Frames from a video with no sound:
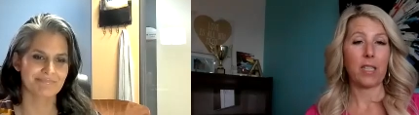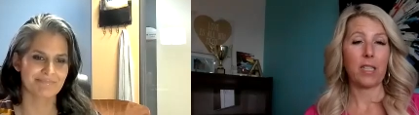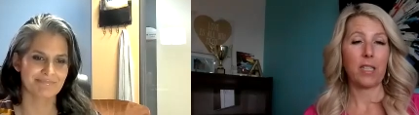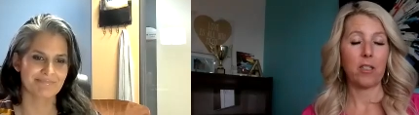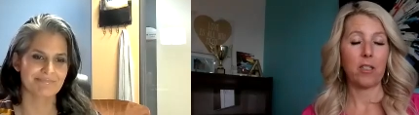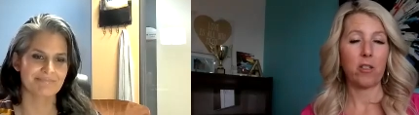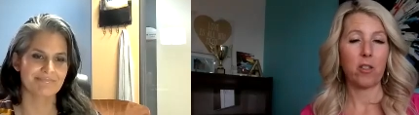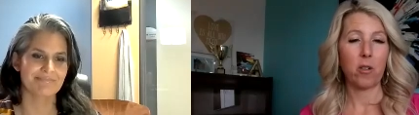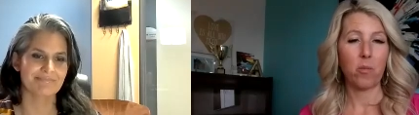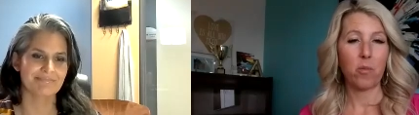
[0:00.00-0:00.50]

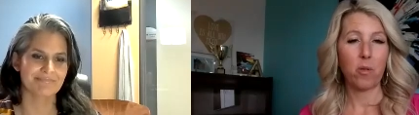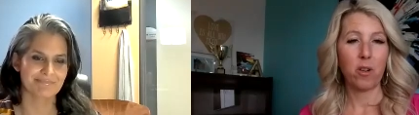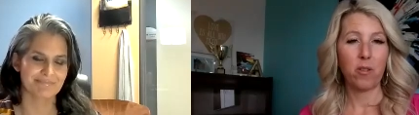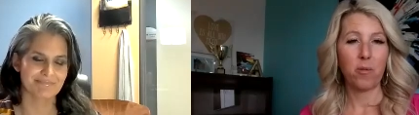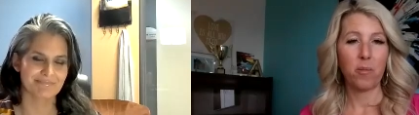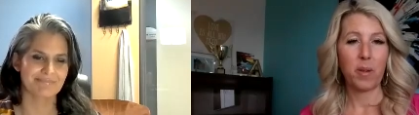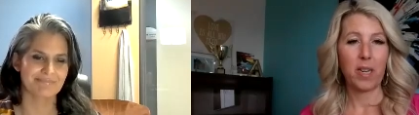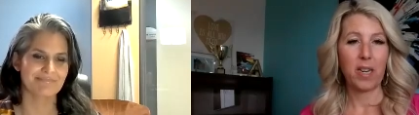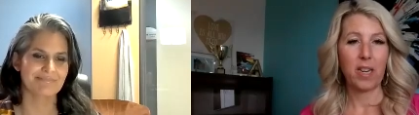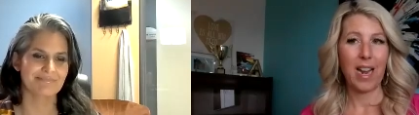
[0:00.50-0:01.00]
Speaker 1: invested in your
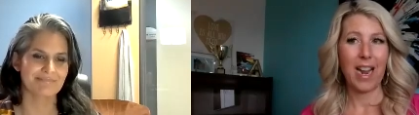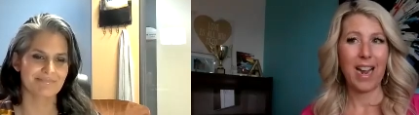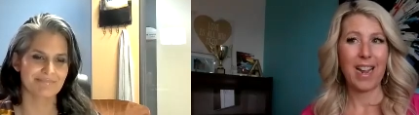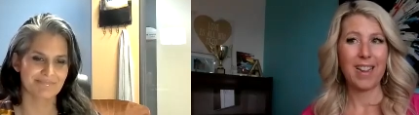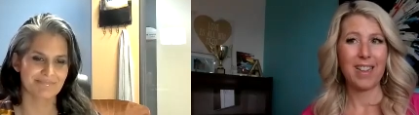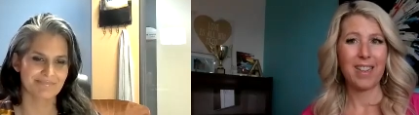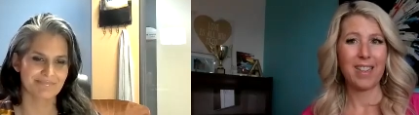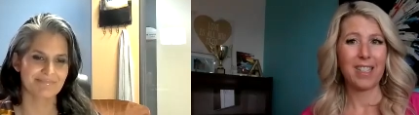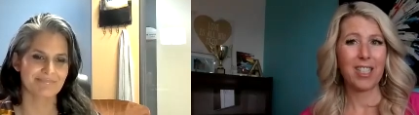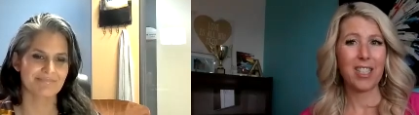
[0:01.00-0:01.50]
improvement
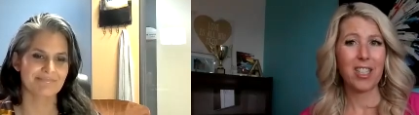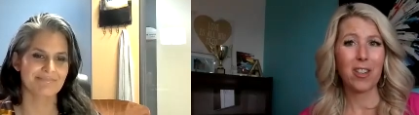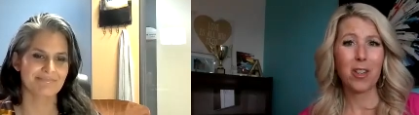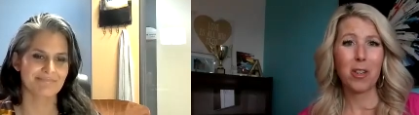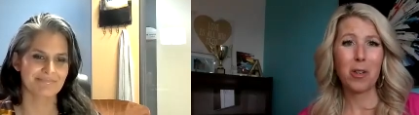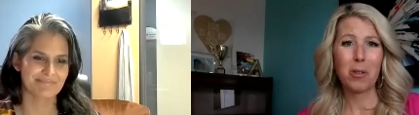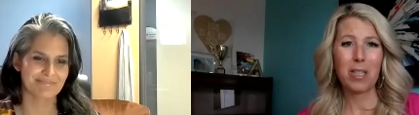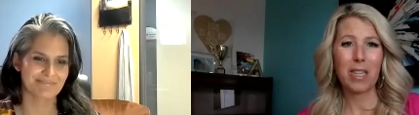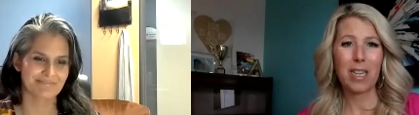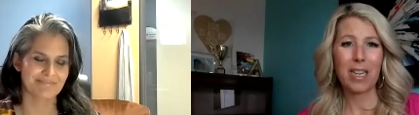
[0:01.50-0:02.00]
and
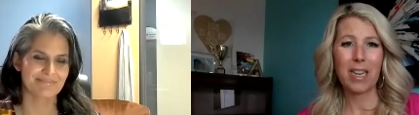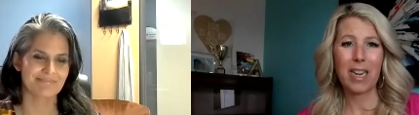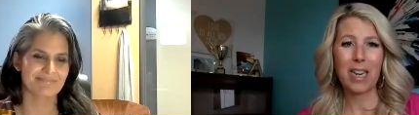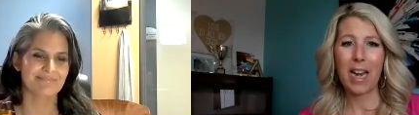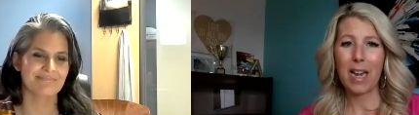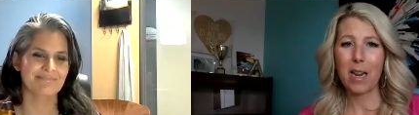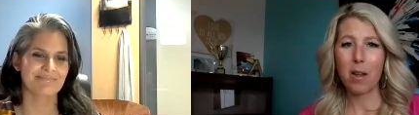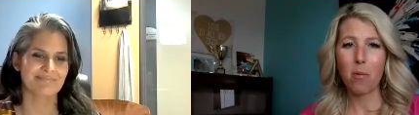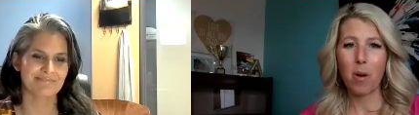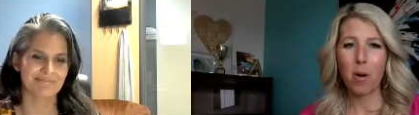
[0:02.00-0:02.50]
still you did
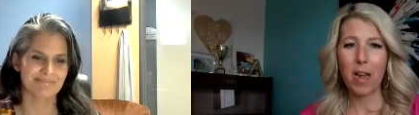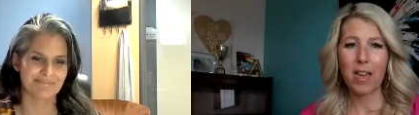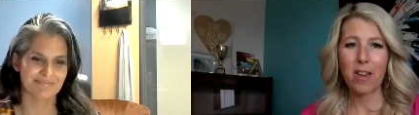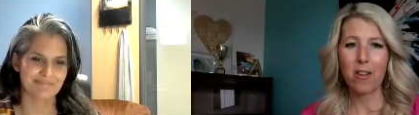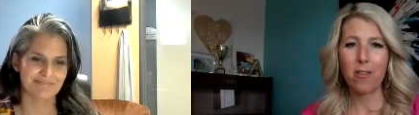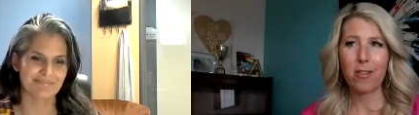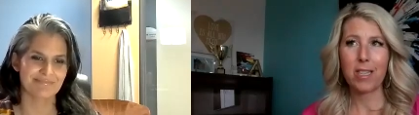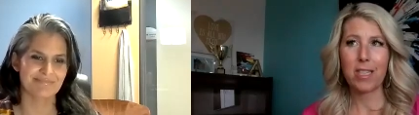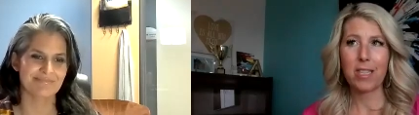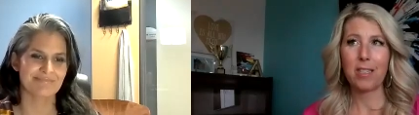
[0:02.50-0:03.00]
it
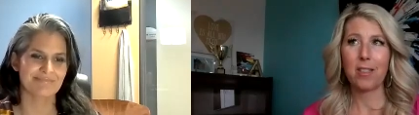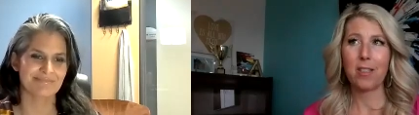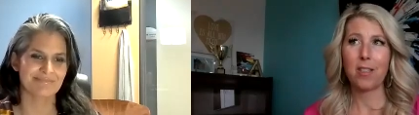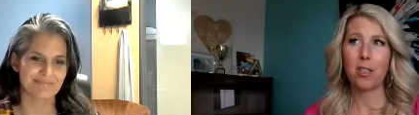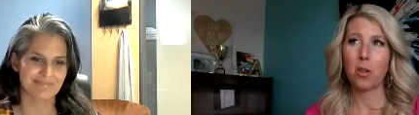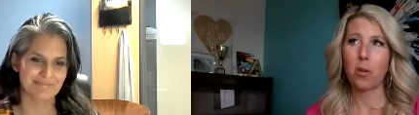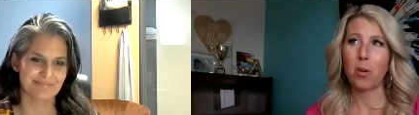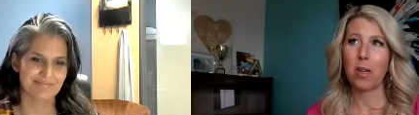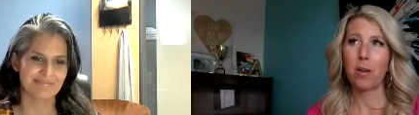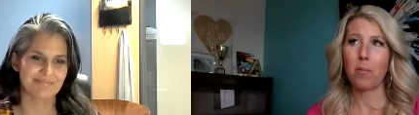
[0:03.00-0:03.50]
anyway. You
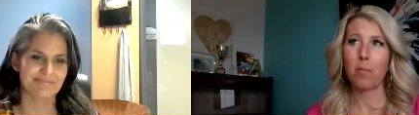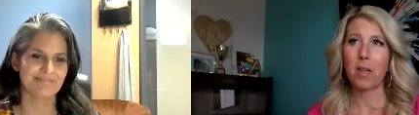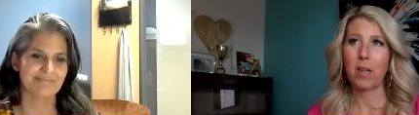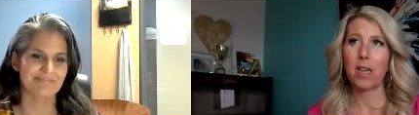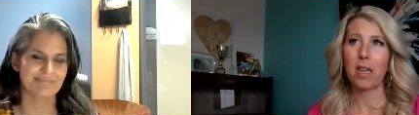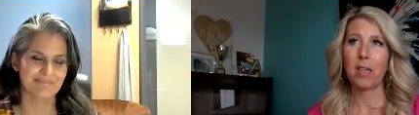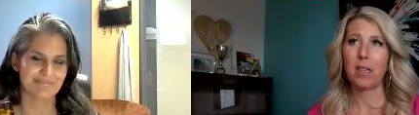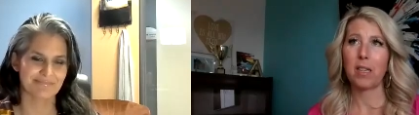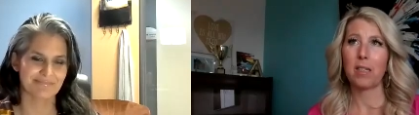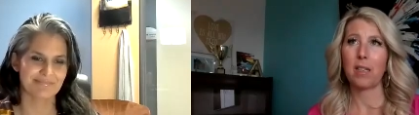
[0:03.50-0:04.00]
didn't do it
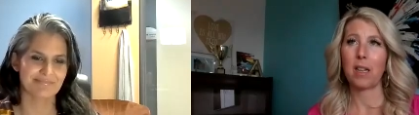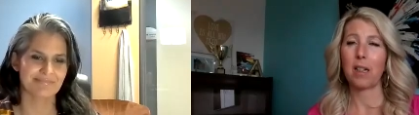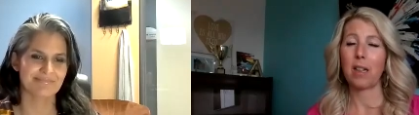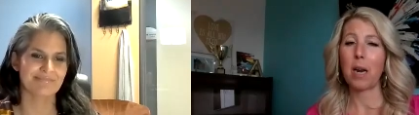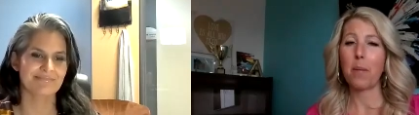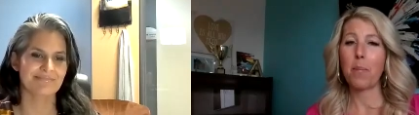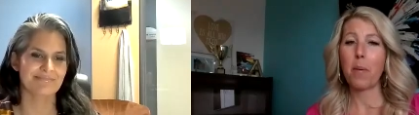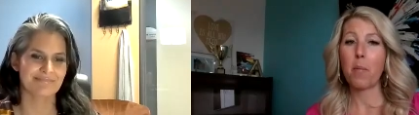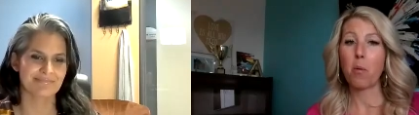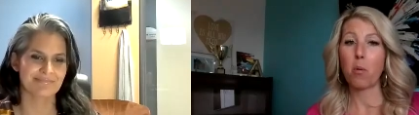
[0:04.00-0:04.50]
because
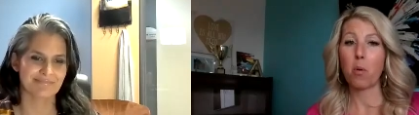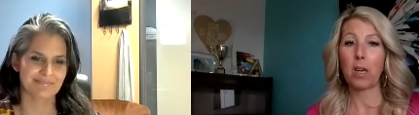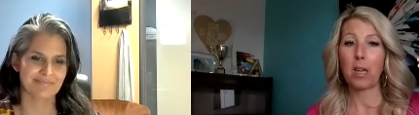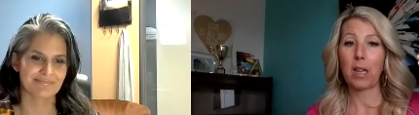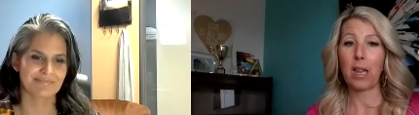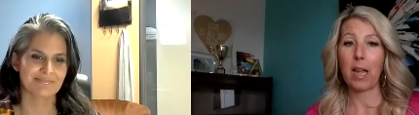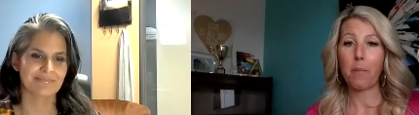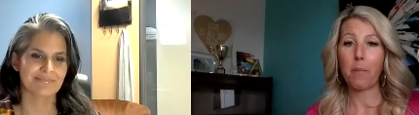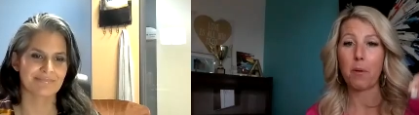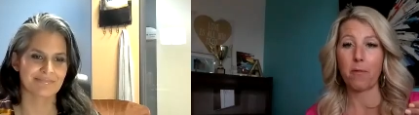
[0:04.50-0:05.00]
a lot of people
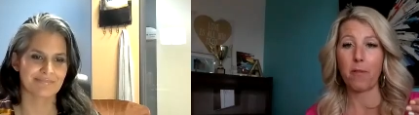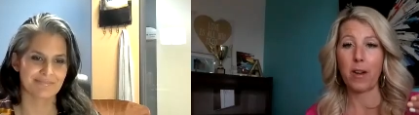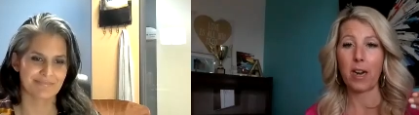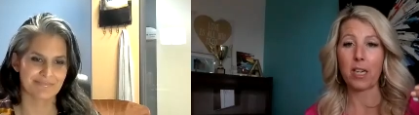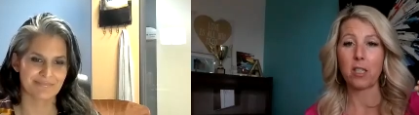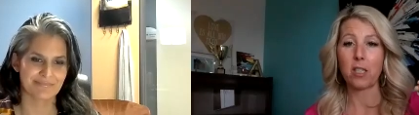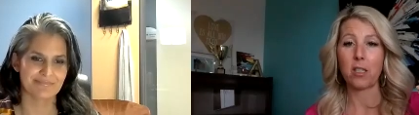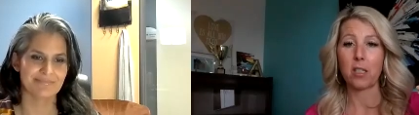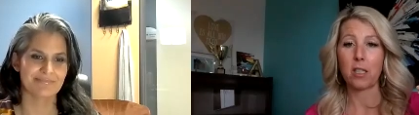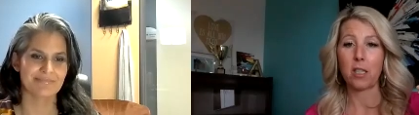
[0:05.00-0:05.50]
would let
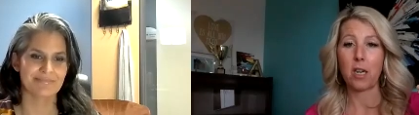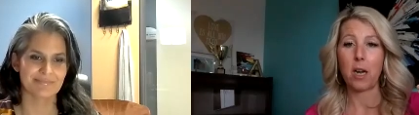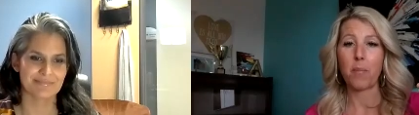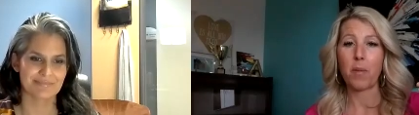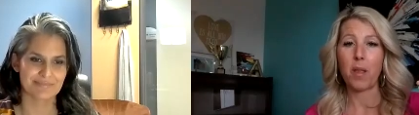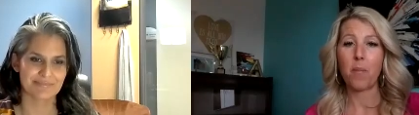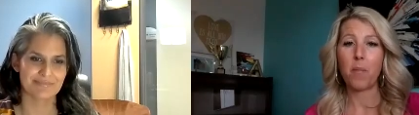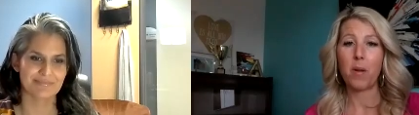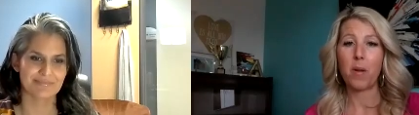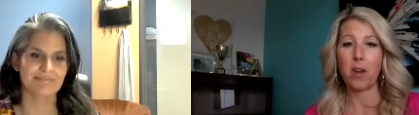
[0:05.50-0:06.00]
perfection
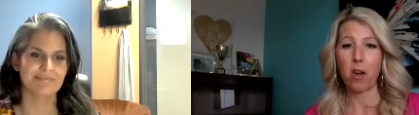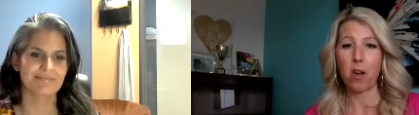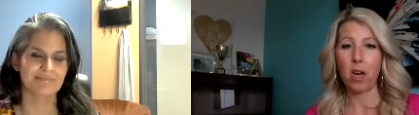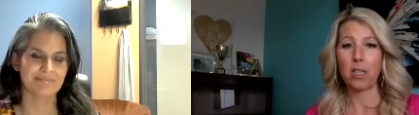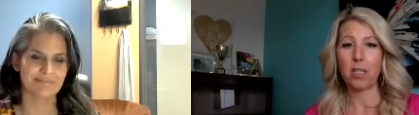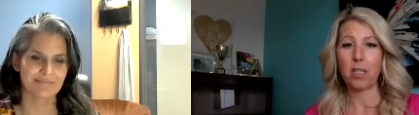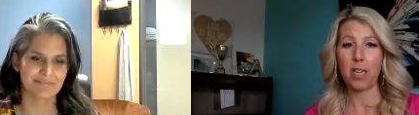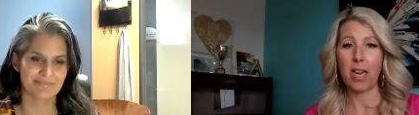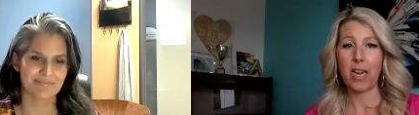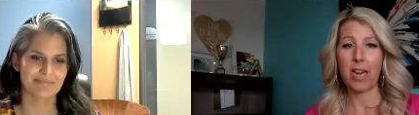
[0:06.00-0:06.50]
stop them and
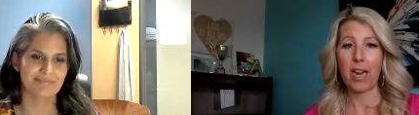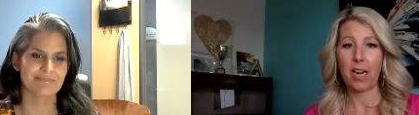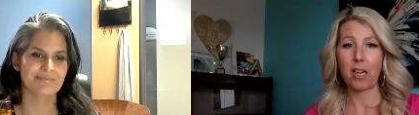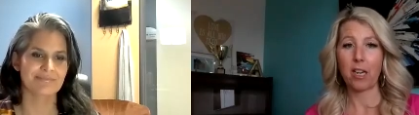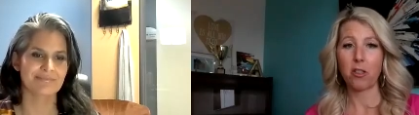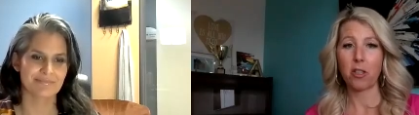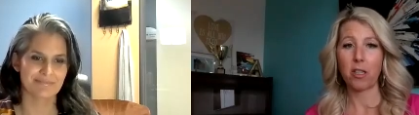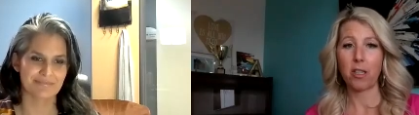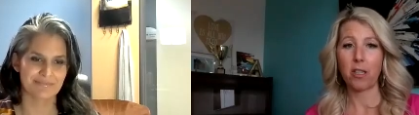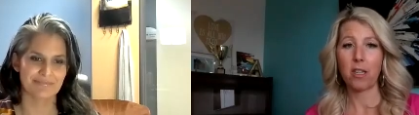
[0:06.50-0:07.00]
not take
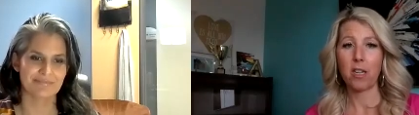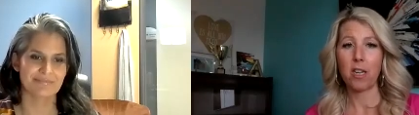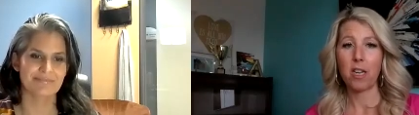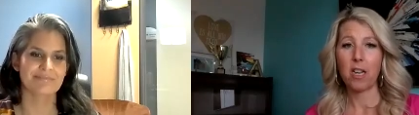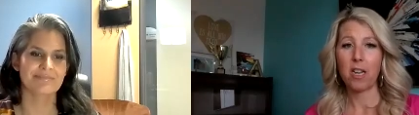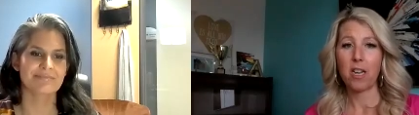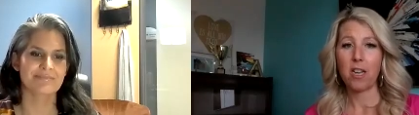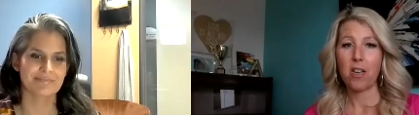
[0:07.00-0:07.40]
action.